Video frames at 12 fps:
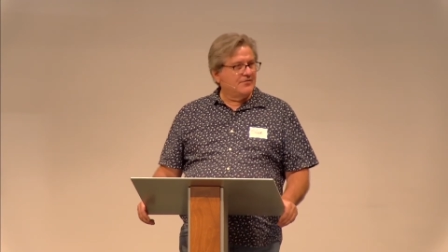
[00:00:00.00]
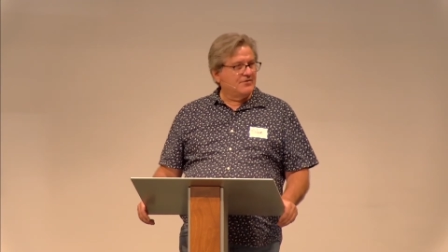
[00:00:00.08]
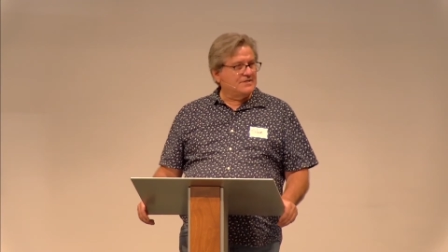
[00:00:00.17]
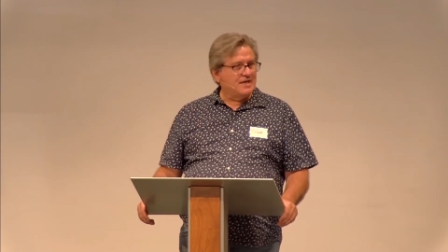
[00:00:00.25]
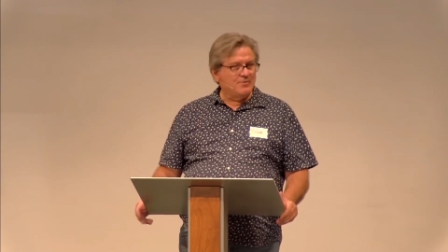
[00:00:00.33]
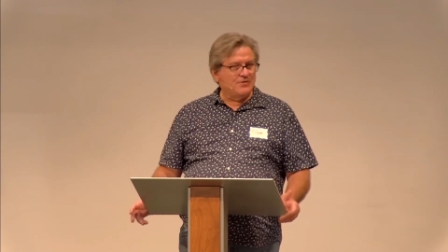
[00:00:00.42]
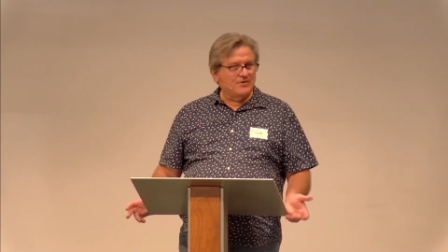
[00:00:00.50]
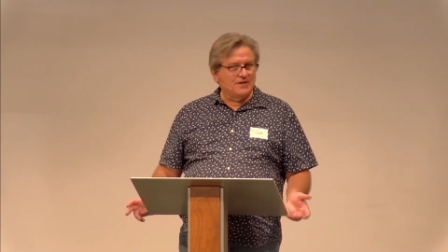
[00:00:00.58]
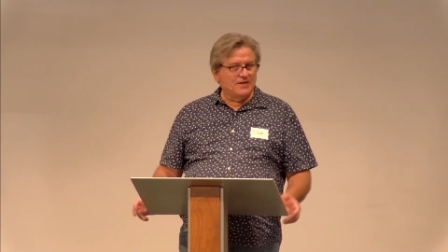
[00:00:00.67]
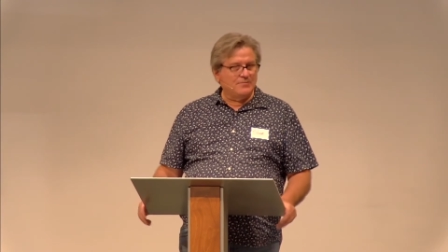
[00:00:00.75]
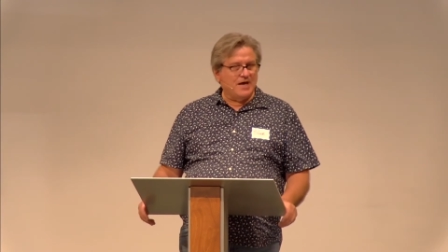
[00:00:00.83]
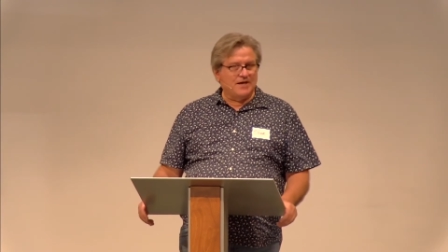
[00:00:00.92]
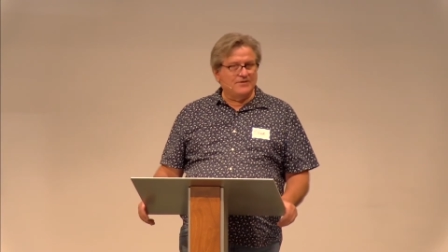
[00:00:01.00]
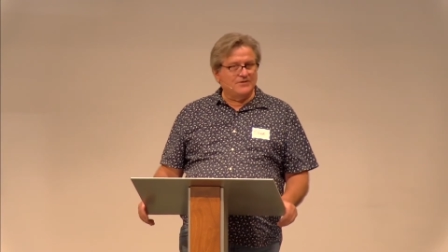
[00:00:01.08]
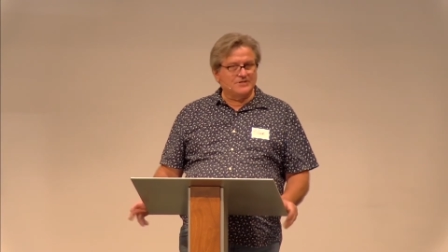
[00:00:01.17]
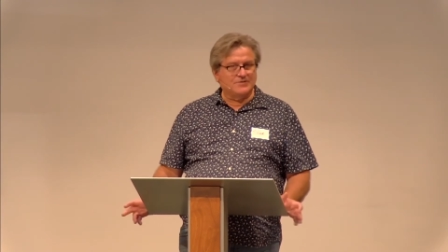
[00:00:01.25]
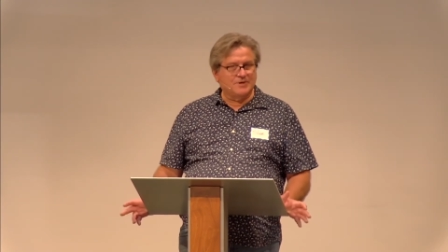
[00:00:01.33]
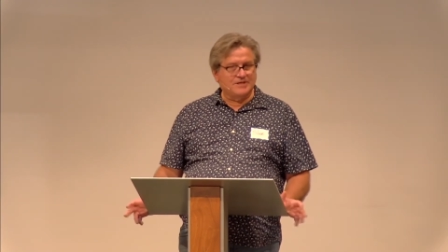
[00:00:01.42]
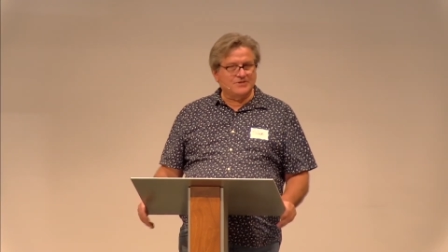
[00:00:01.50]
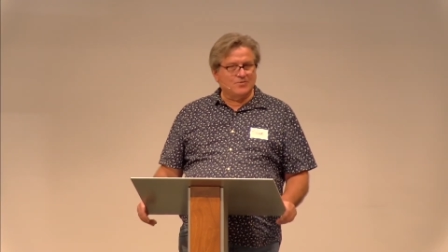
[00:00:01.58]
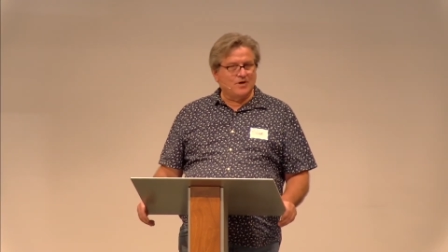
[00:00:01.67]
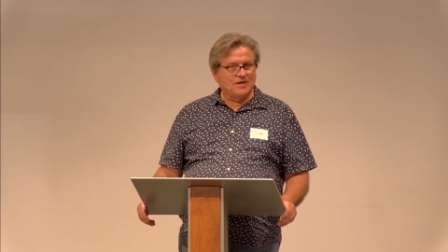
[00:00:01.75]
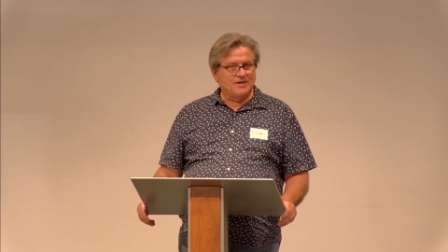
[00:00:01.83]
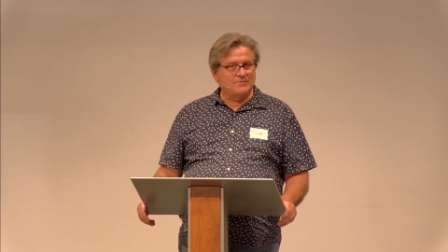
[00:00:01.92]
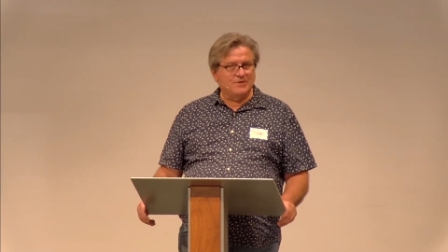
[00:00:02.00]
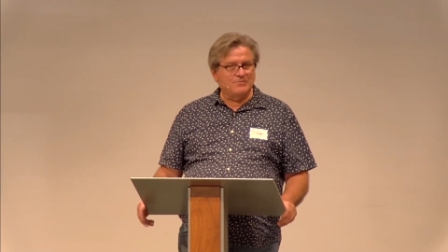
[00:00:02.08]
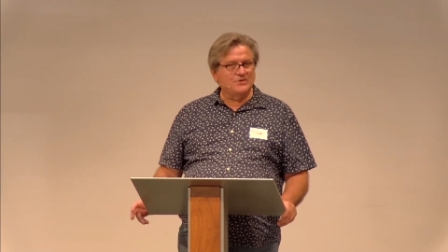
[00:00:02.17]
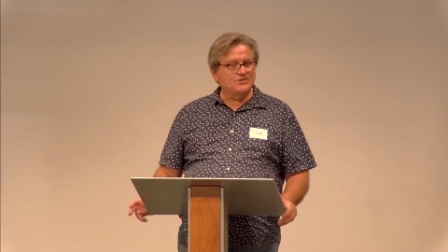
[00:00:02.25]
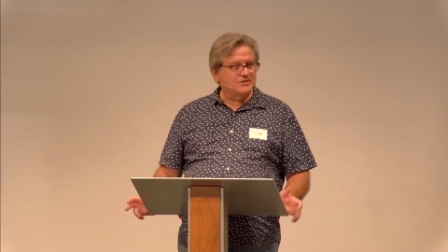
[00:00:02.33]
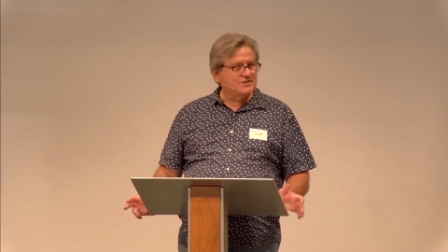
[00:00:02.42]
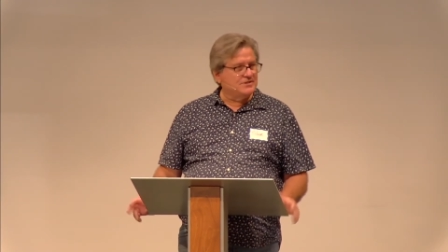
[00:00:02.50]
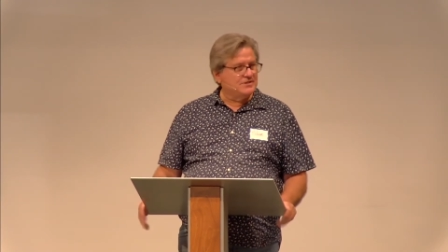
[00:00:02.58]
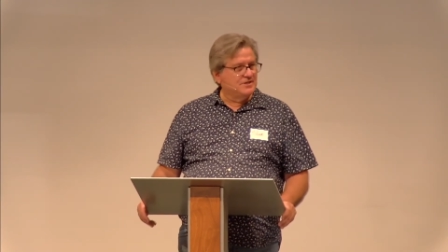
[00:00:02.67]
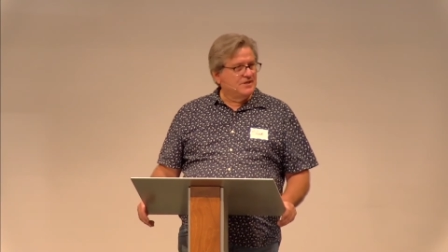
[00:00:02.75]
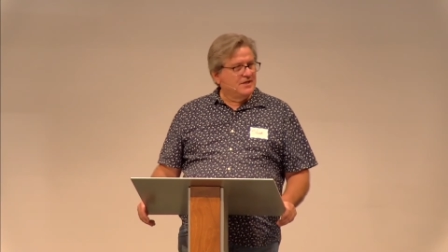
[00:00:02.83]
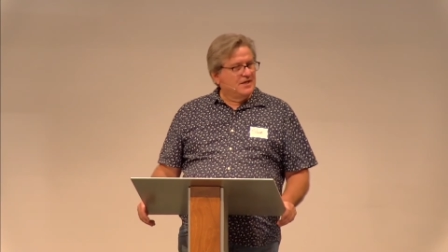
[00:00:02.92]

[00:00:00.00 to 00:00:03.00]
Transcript: every time I forget about it and there's somebody squatting in my bushes.